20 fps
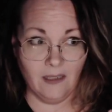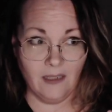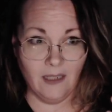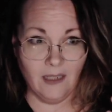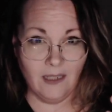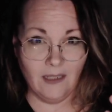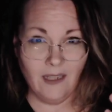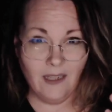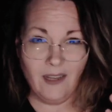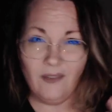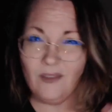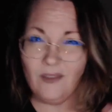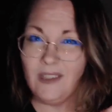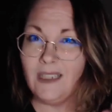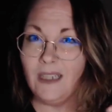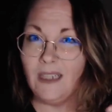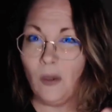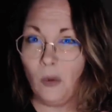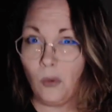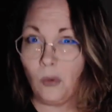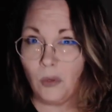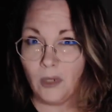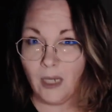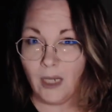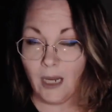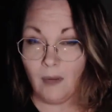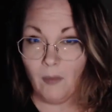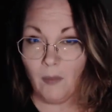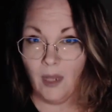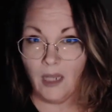not really
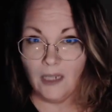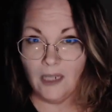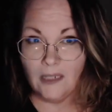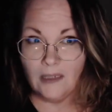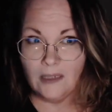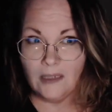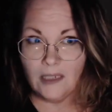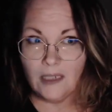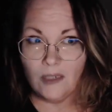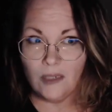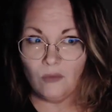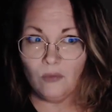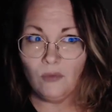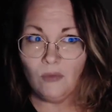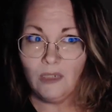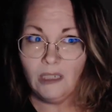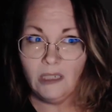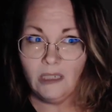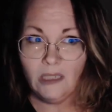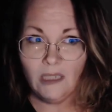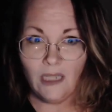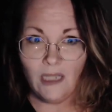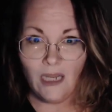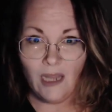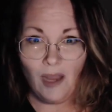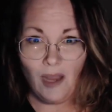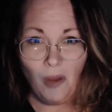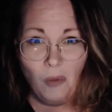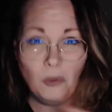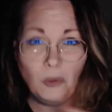hoarding, but just a really like,
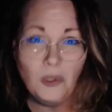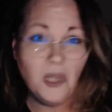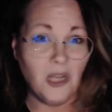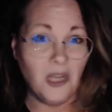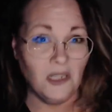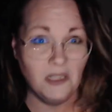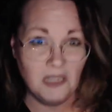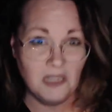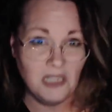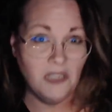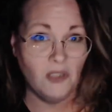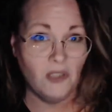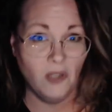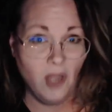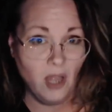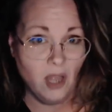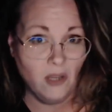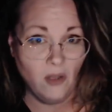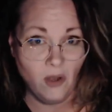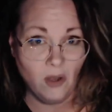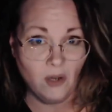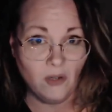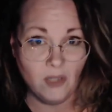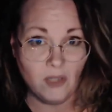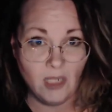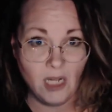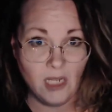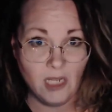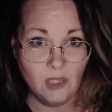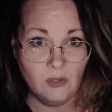I hold on to things a lot longer
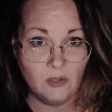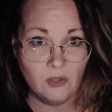than I used